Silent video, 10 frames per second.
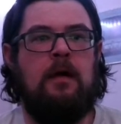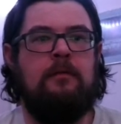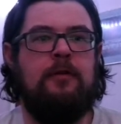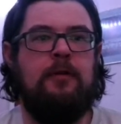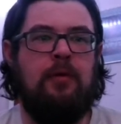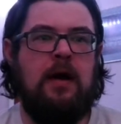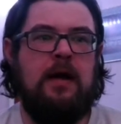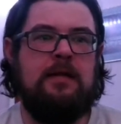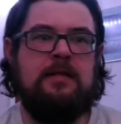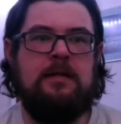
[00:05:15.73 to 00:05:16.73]
For the
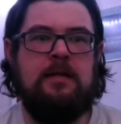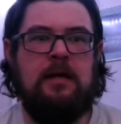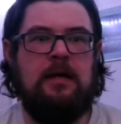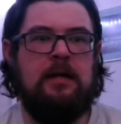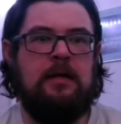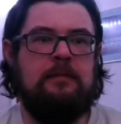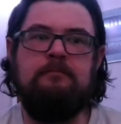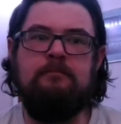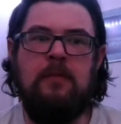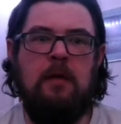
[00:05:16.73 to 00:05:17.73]
price, uh,
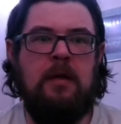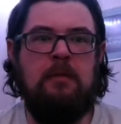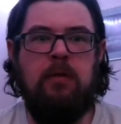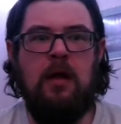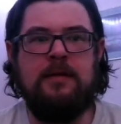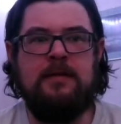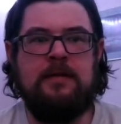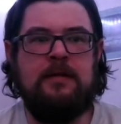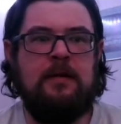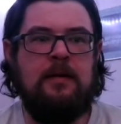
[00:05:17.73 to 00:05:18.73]
a B
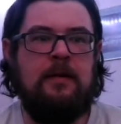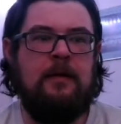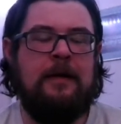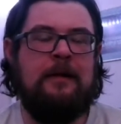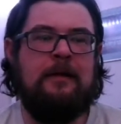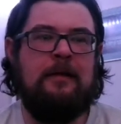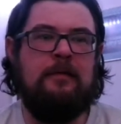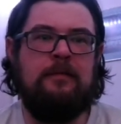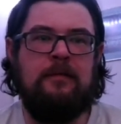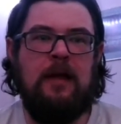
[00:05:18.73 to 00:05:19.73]
plus.
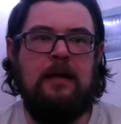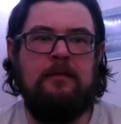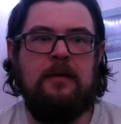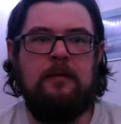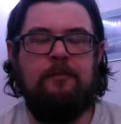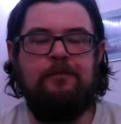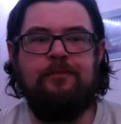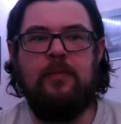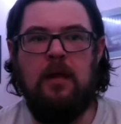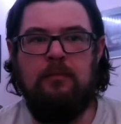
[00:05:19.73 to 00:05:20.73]
Flavor,
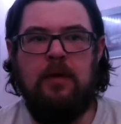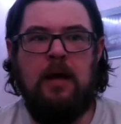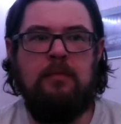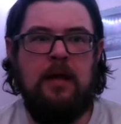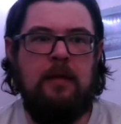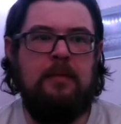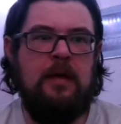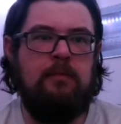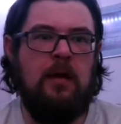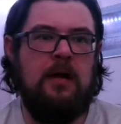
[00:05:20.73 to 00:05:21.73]
probably a B
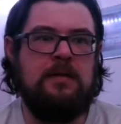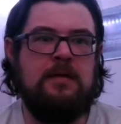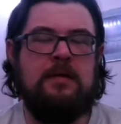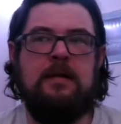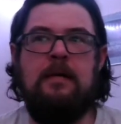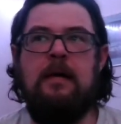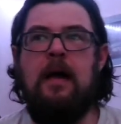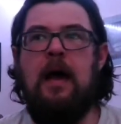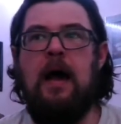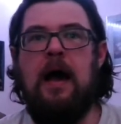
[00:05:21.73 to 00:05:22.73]
plus.
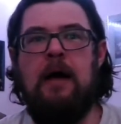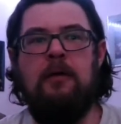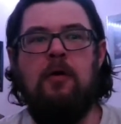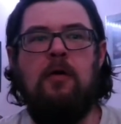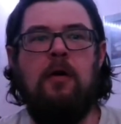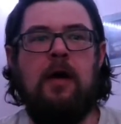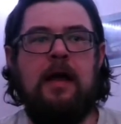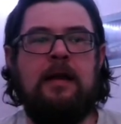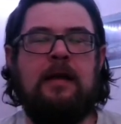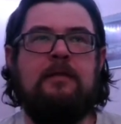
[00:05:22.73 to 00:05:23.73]
I'll go ahead
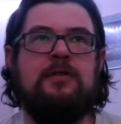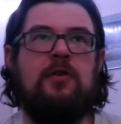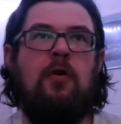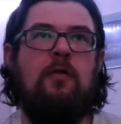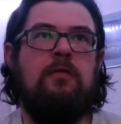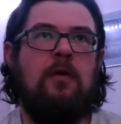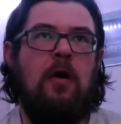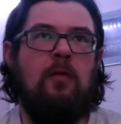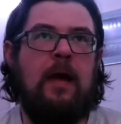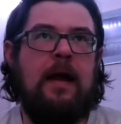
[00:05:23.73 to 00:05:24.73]
and give this an
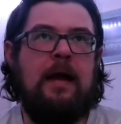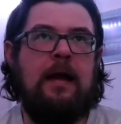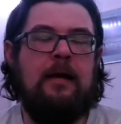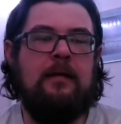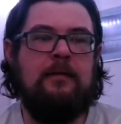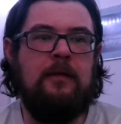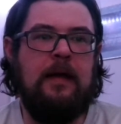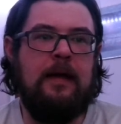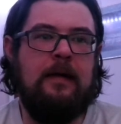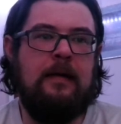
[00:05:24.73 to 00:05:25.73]
overall rating of like